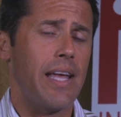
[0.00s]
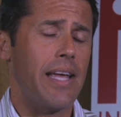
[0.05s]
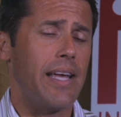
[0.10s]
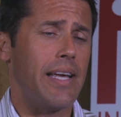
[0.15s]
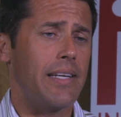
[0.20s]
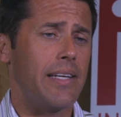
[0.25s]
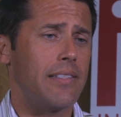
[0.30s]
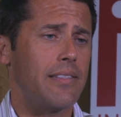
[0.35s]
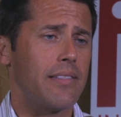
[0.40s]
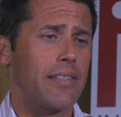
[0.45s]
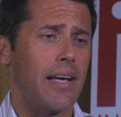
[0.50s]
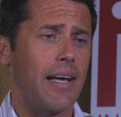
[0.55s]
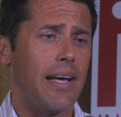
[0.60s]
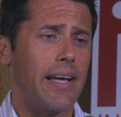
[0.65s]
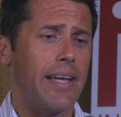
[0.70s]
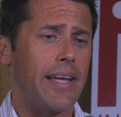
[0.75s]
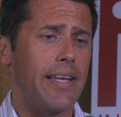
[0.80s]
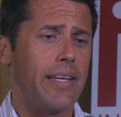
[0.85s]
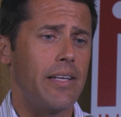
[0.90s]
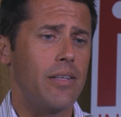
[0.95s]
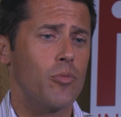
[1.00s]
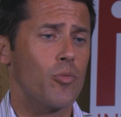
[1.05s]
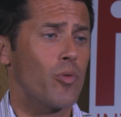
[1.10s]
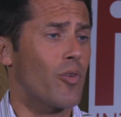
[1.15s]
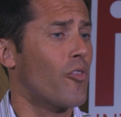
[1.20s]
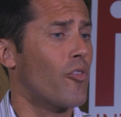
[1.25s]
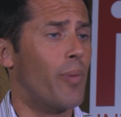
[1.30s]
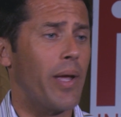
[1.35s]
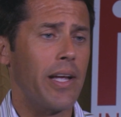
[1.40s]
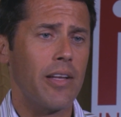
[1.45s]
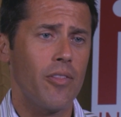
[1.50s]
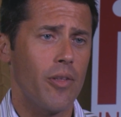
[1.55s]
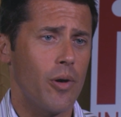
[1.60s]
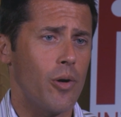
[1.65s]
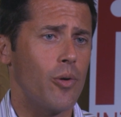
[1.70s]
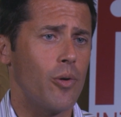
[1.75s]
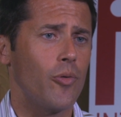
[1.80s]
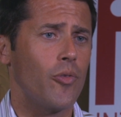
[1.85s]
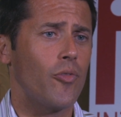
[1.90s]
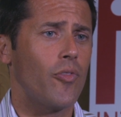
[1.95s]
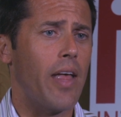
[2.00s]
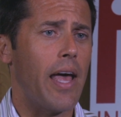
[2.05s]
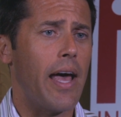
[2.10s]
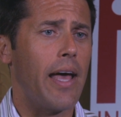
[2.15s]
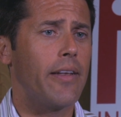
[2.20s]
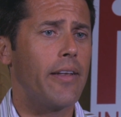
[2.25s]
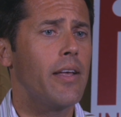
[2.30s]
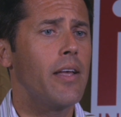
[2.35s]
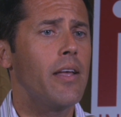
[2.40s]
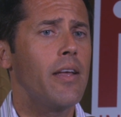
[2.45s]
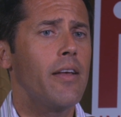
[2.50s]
and I respect those that